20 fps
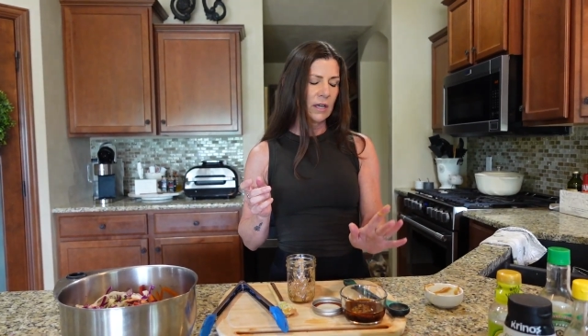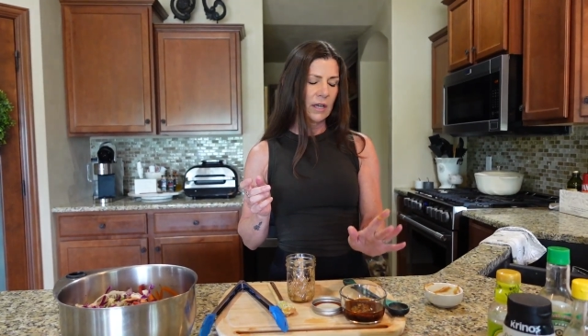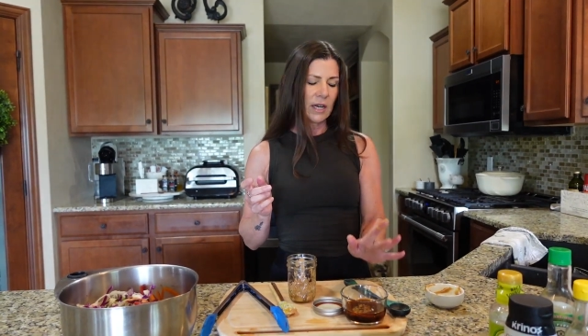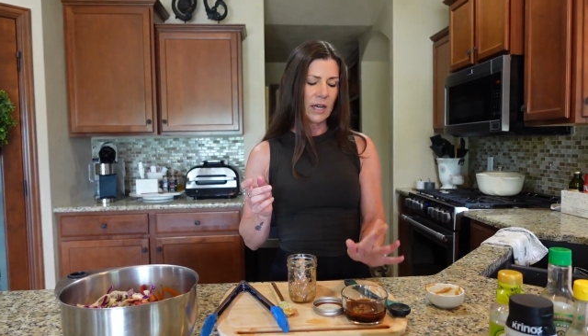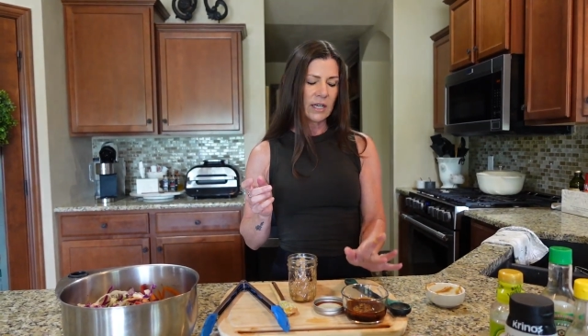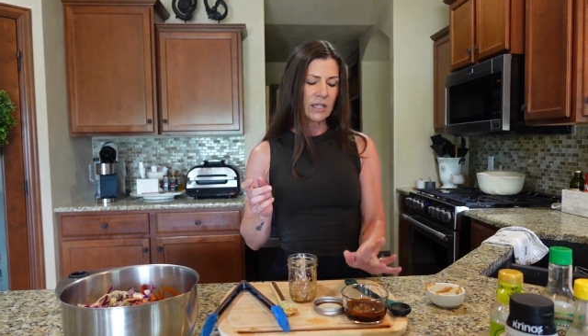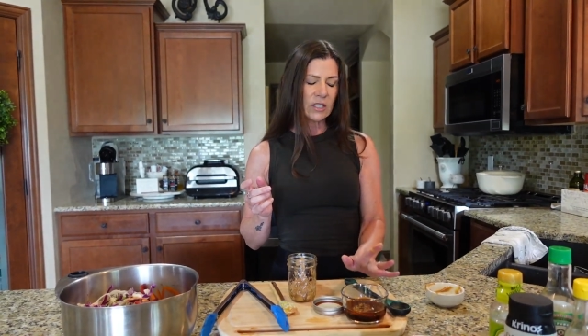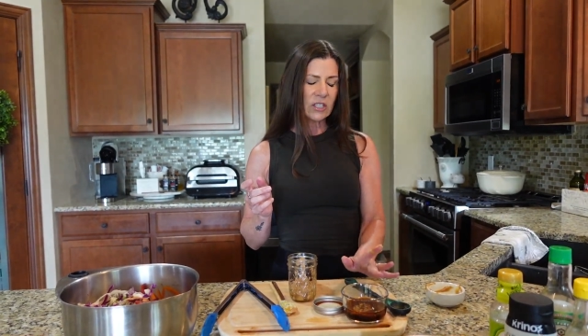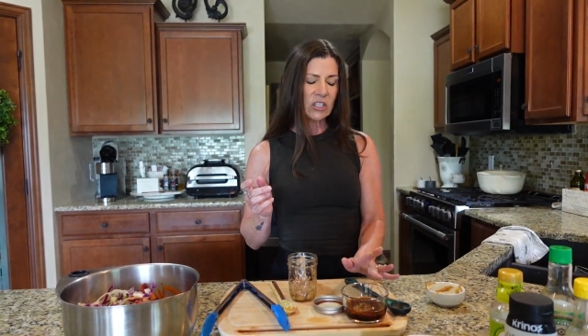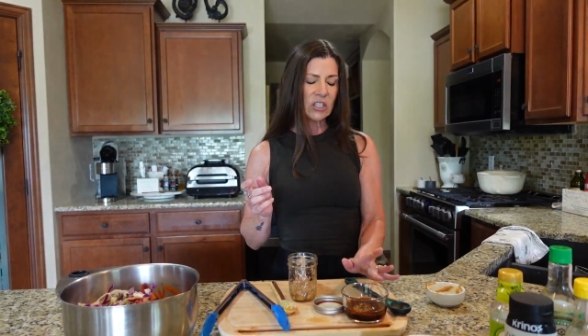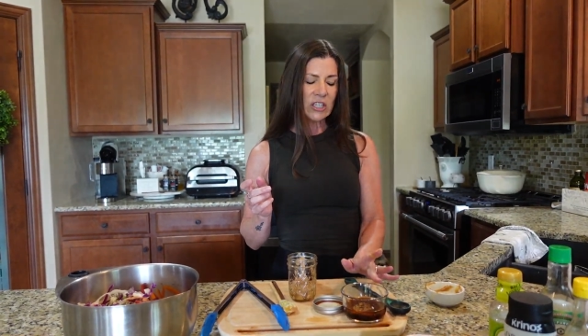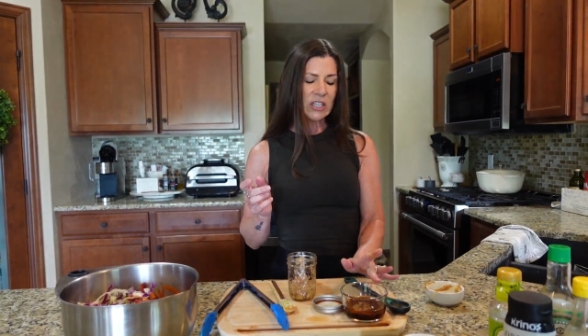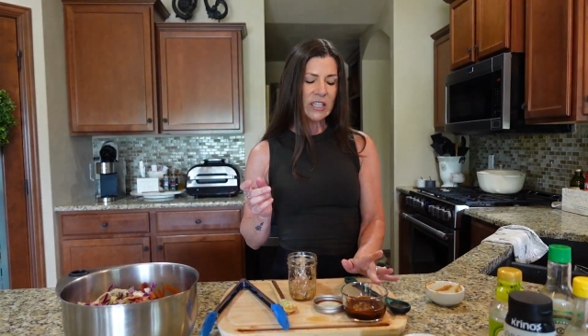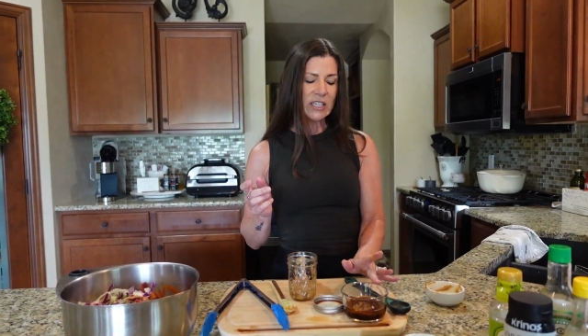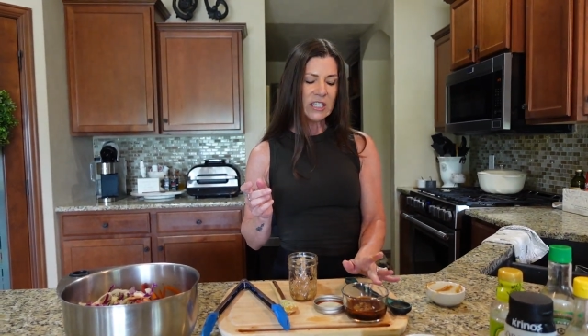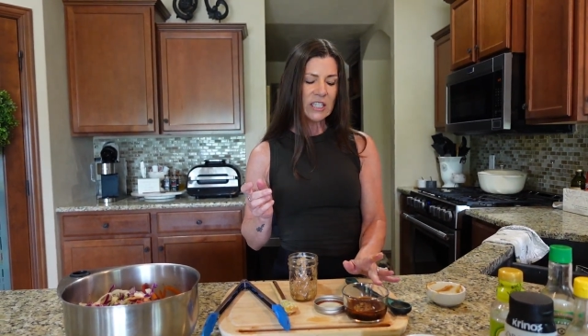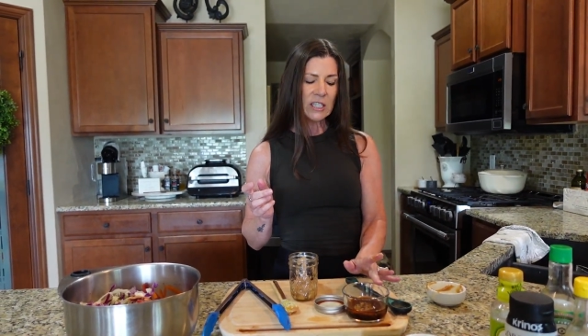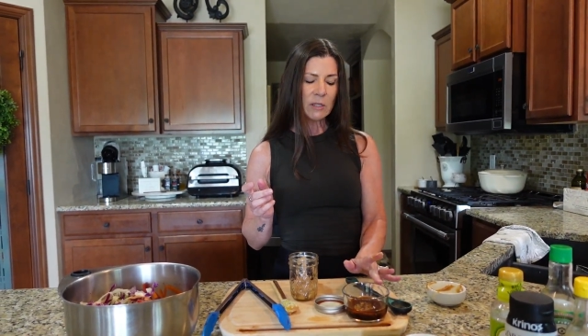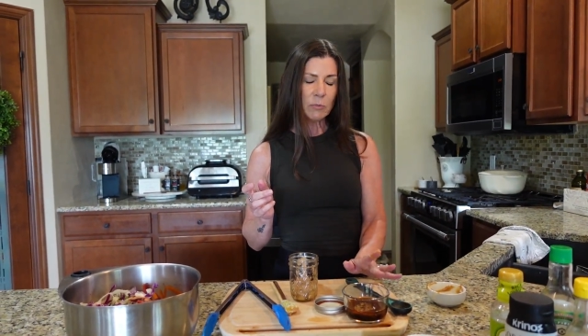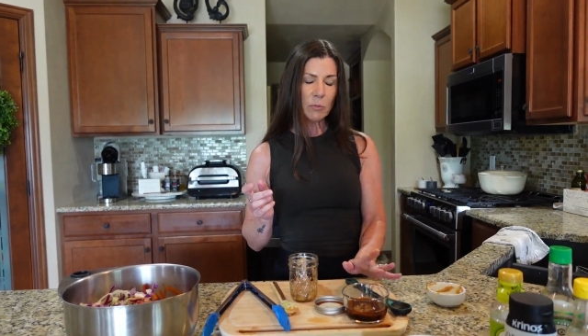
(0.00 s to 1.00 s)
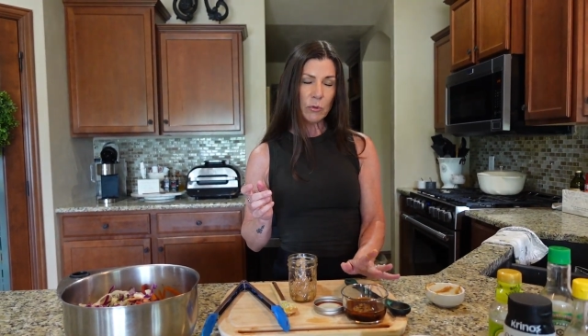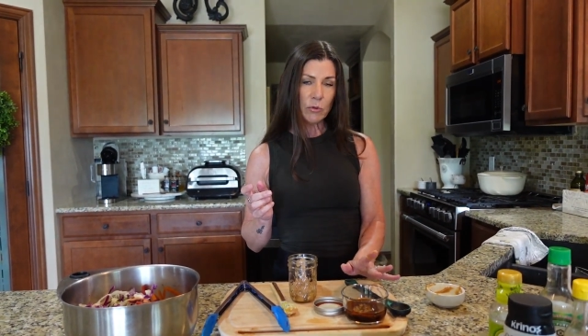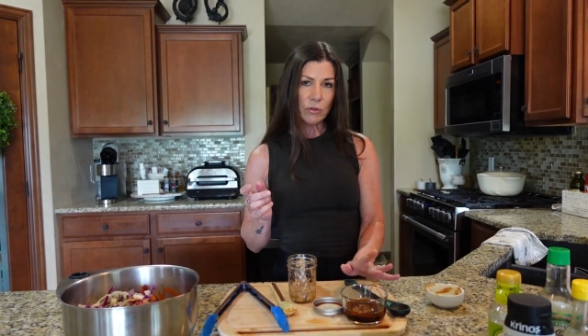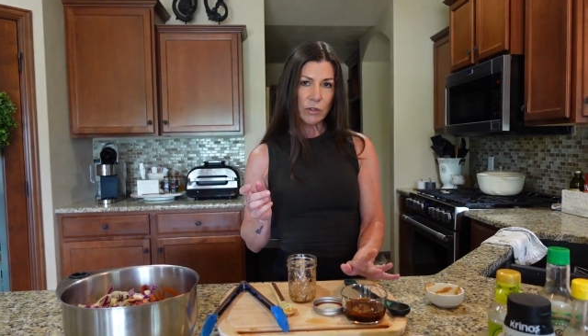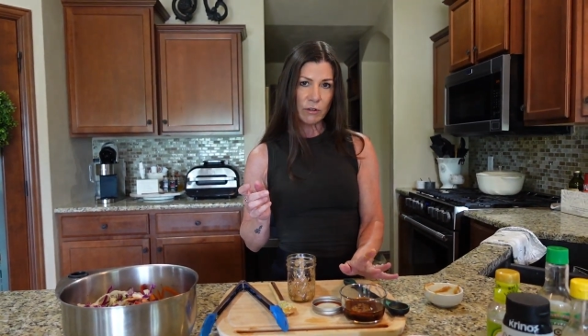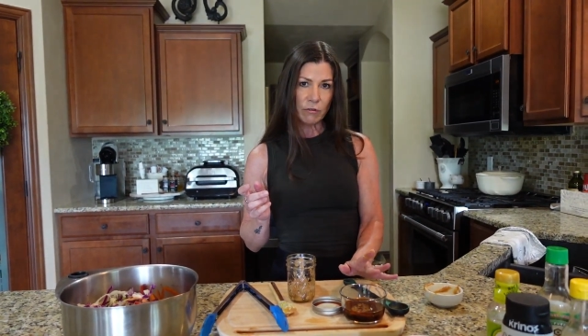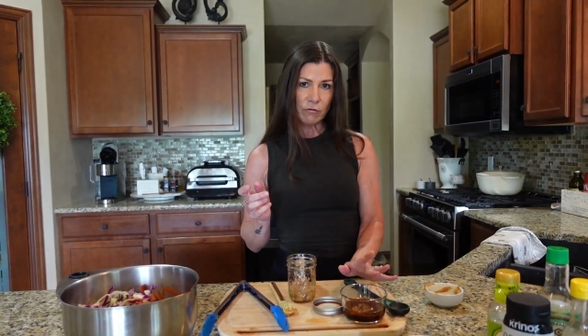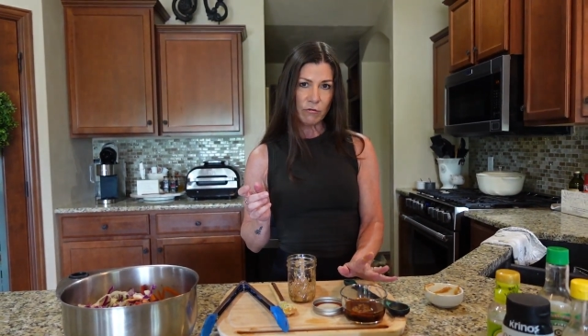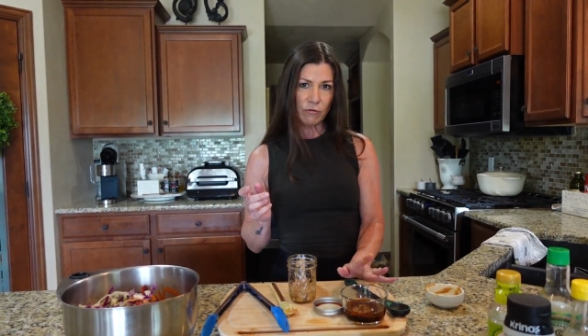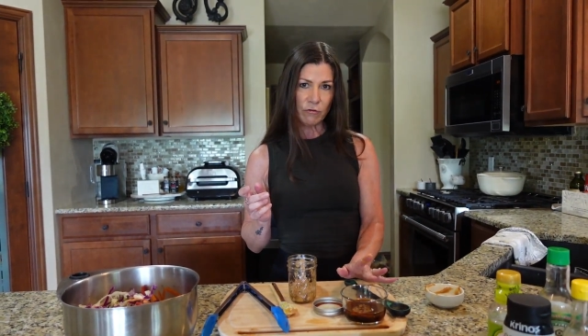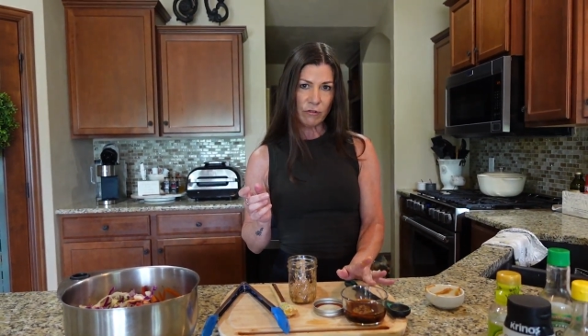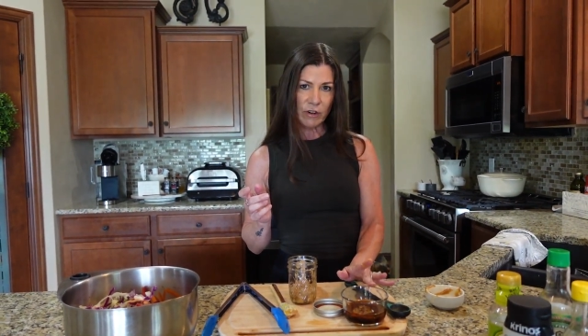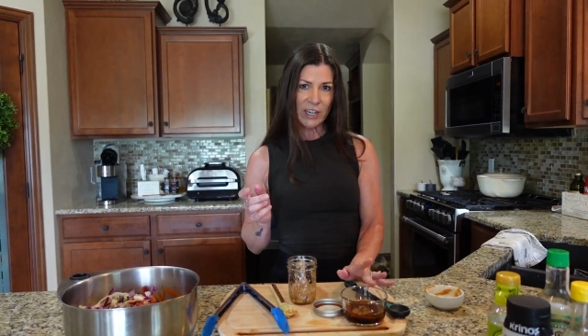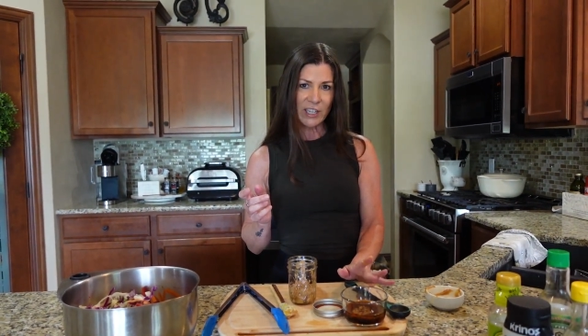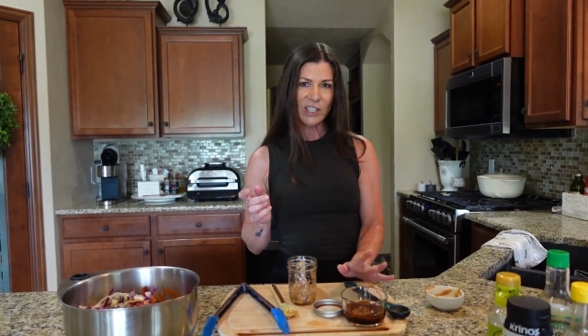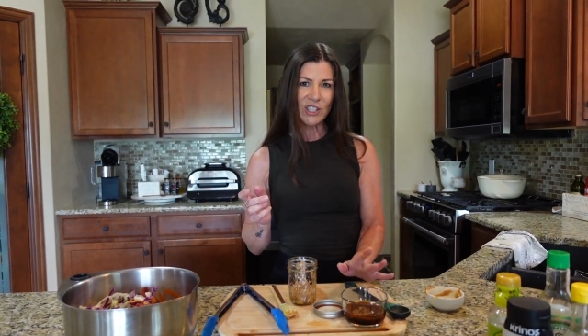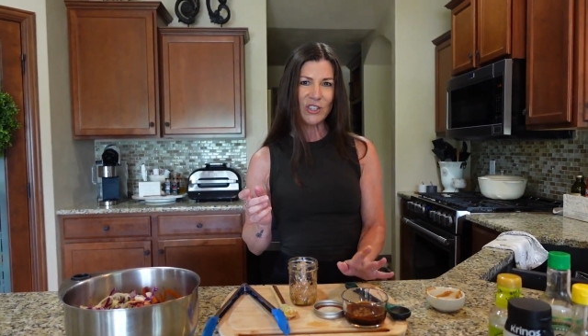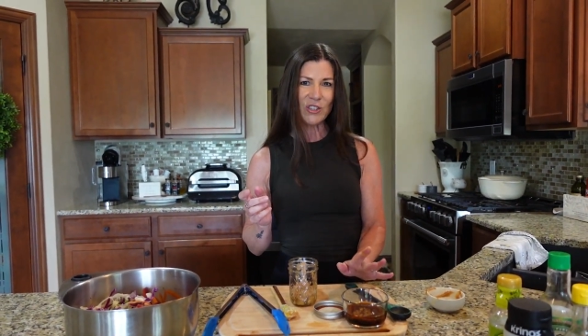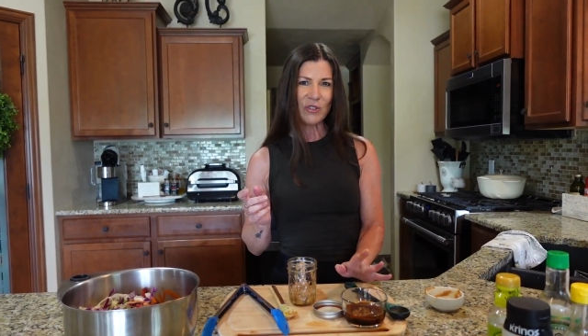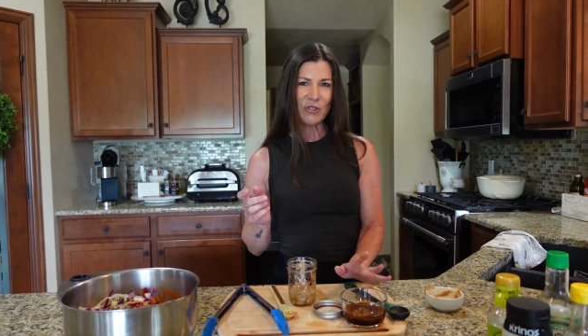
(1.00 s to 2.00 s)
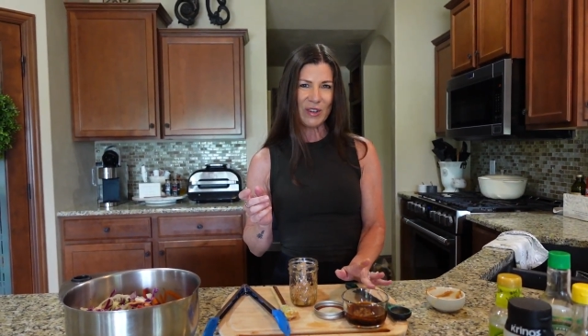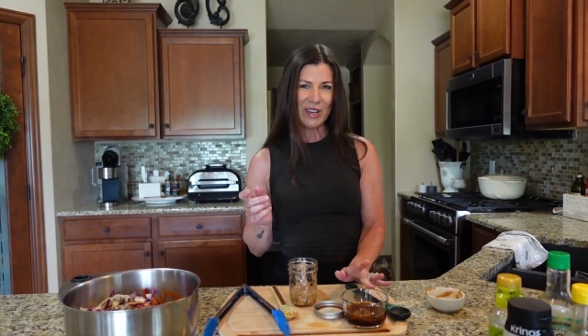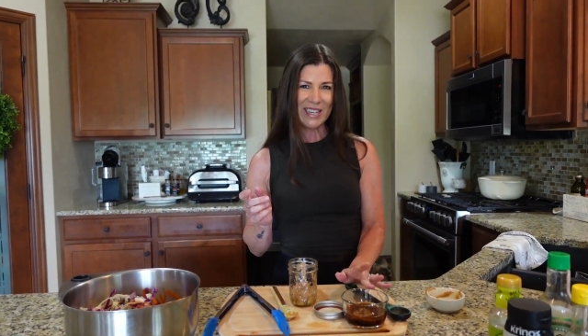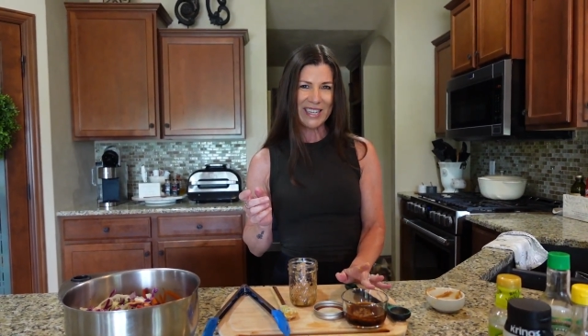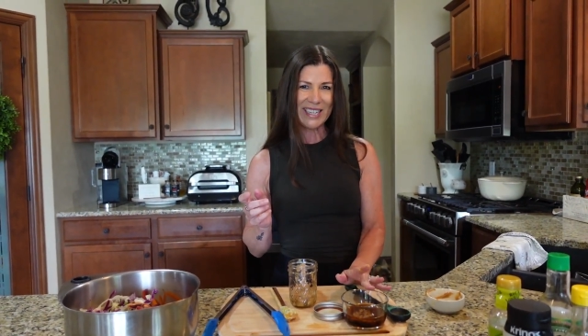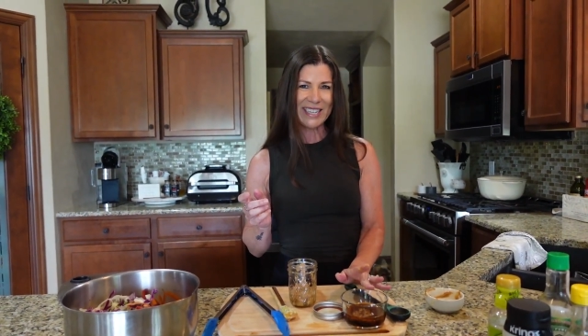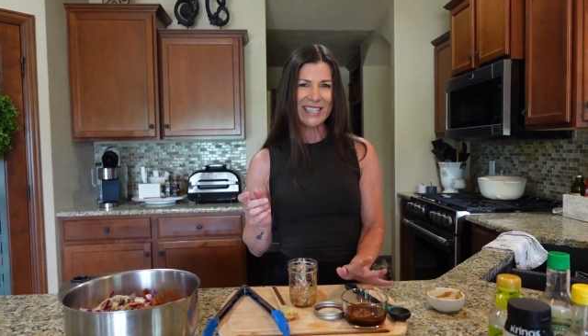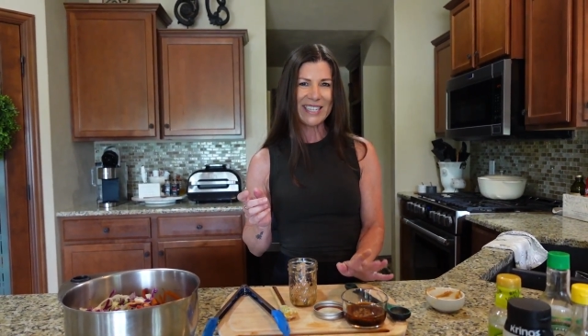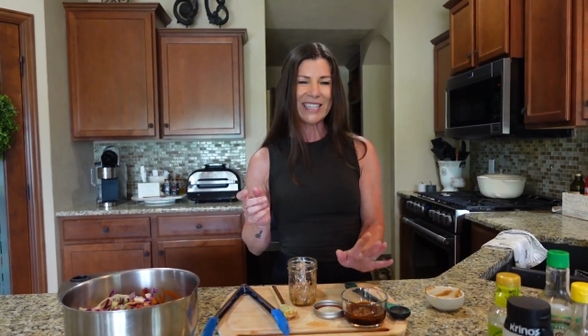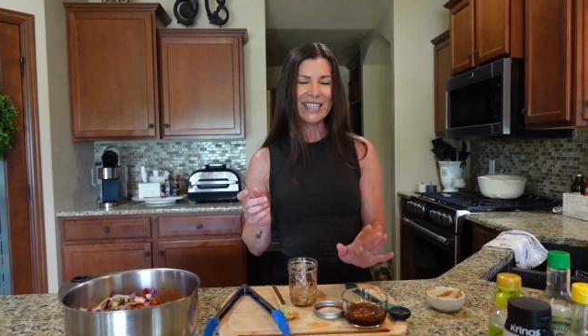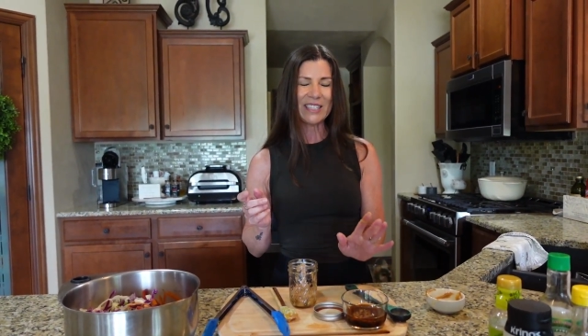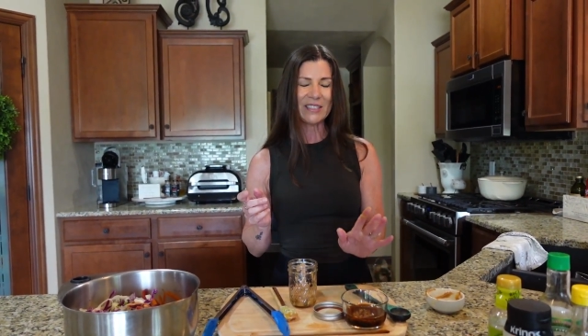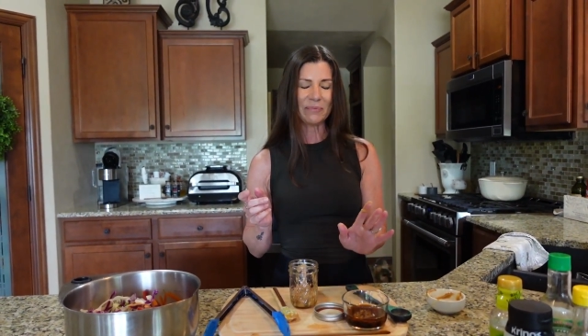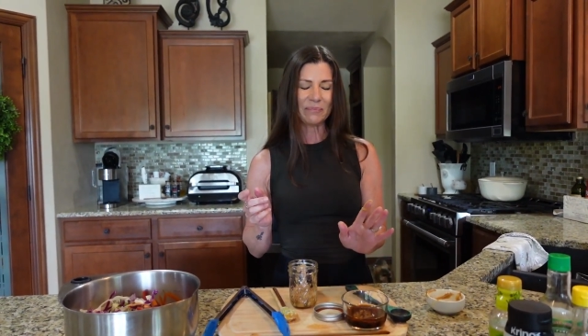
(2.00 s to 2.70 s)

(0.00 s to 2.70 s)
a teaspoon of fresh grated